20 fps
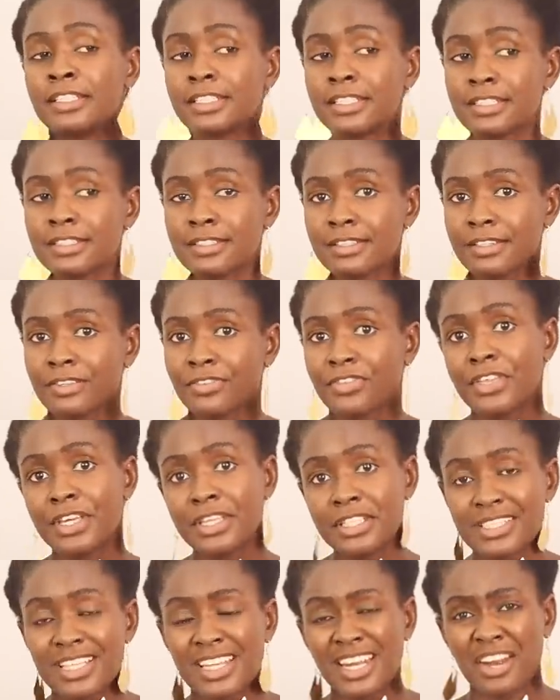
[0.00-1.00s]
Just
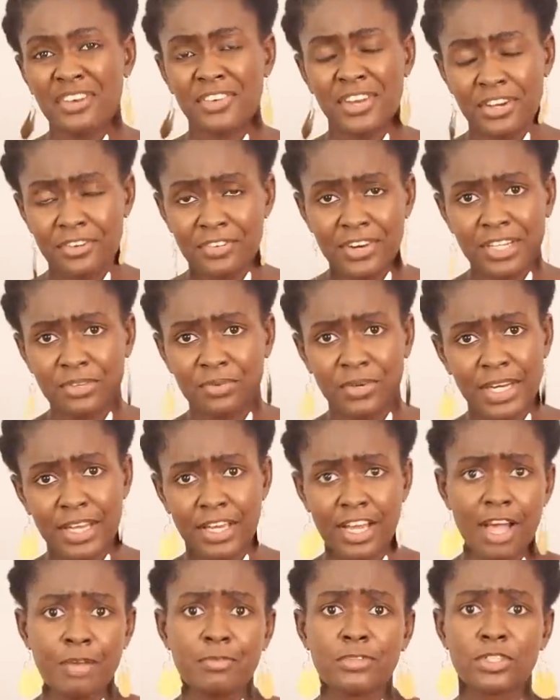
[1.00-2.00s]
things that I regret when
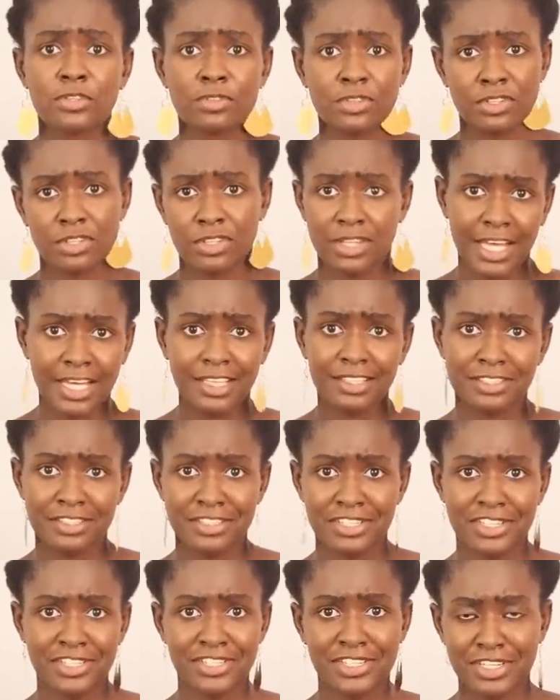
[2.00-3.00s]
it comes to that
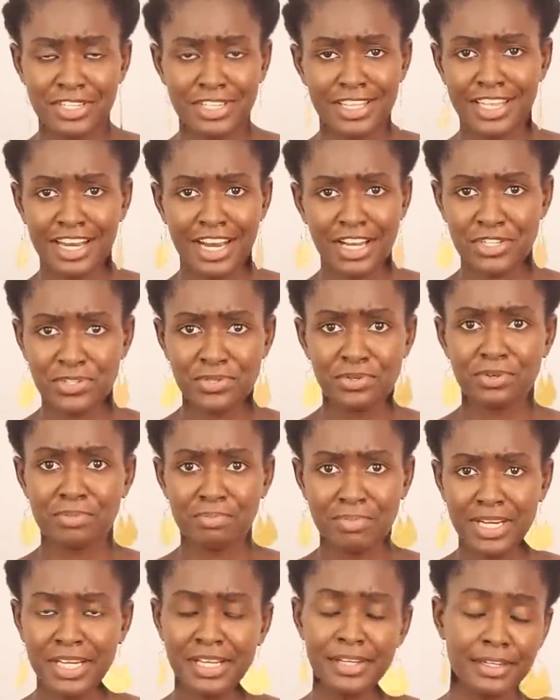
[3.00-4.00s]
decision that I took
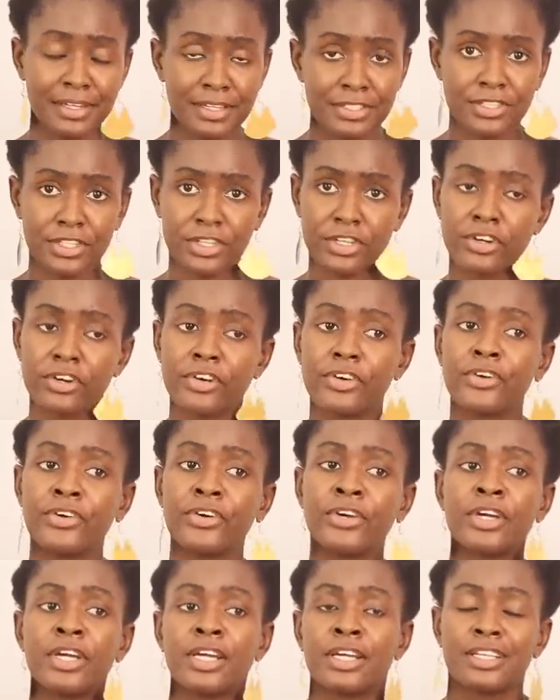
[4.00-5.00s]
many years
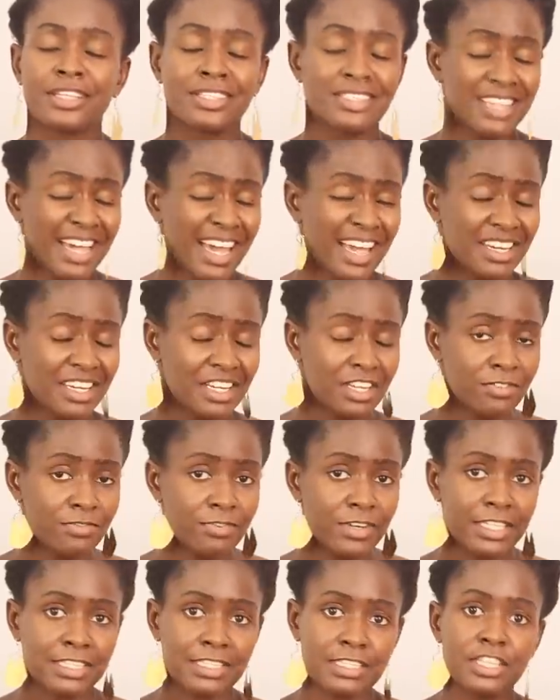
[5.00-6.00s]
ago side
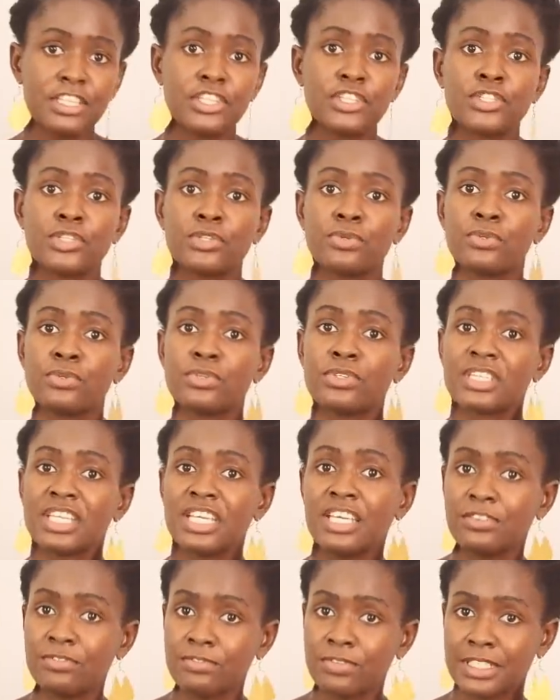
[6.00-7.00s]
effects issues,
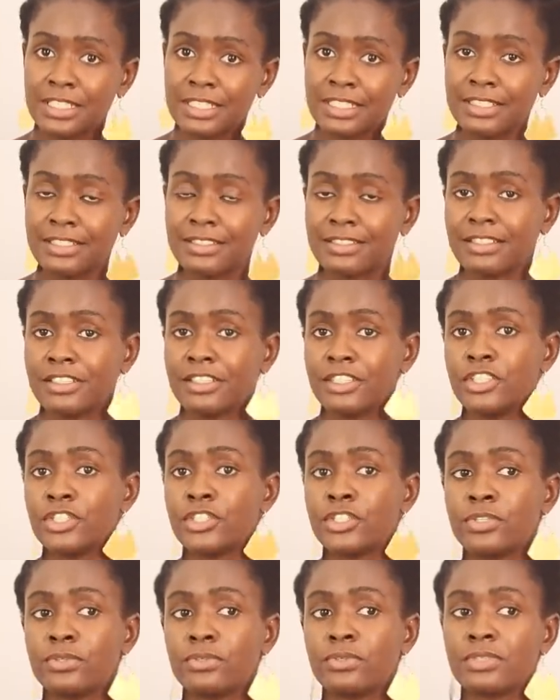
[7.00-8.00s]
infertility
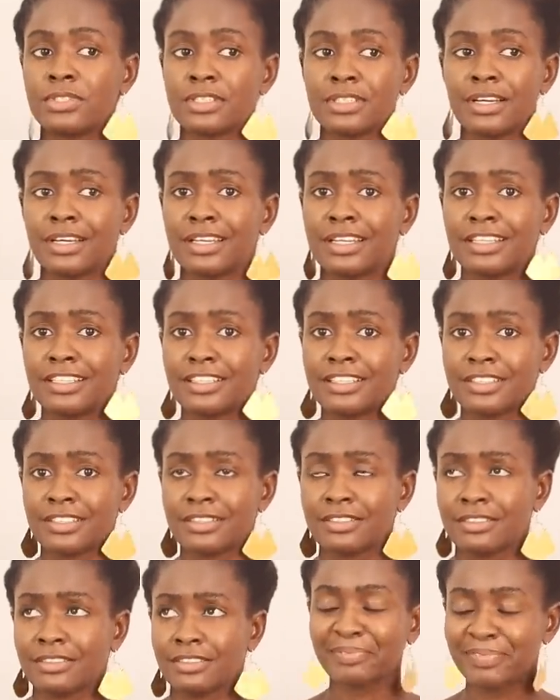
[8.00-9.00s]
issues, and
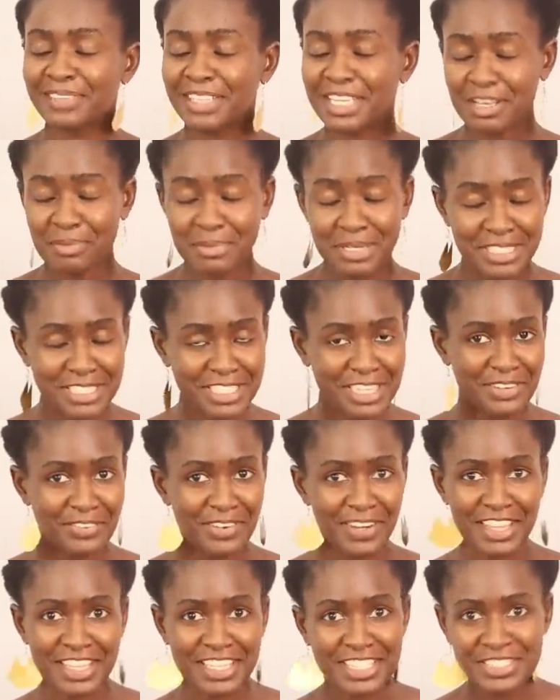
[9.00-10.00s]
let me say
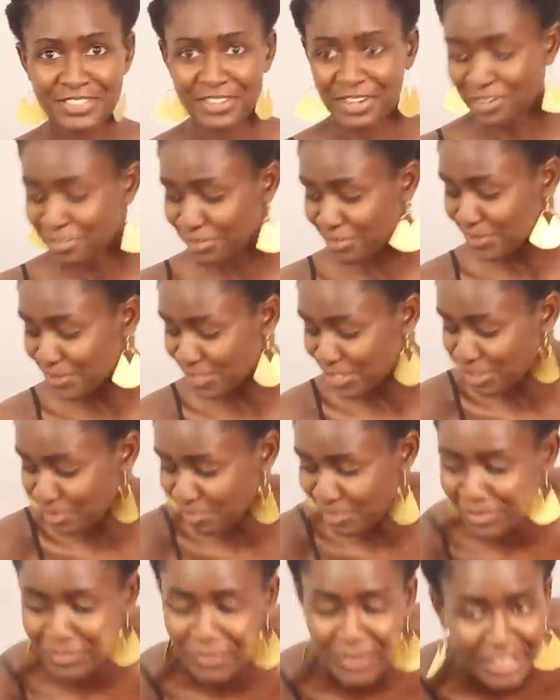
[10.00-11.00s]
what well, this is one of those
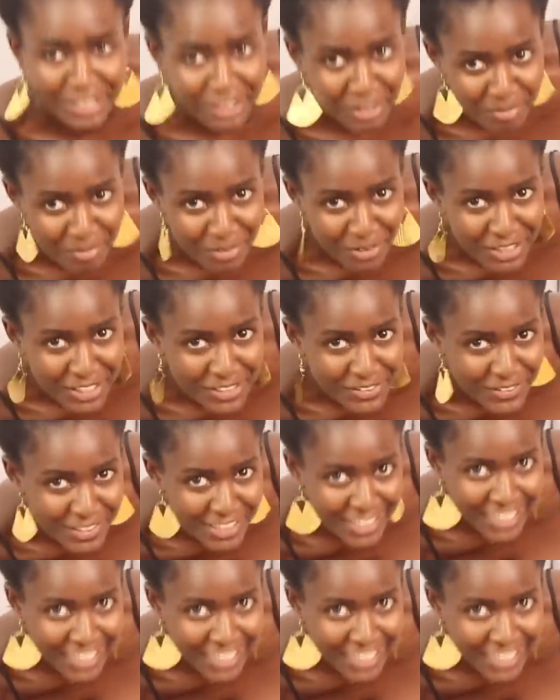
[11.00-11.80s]
topics when your parents will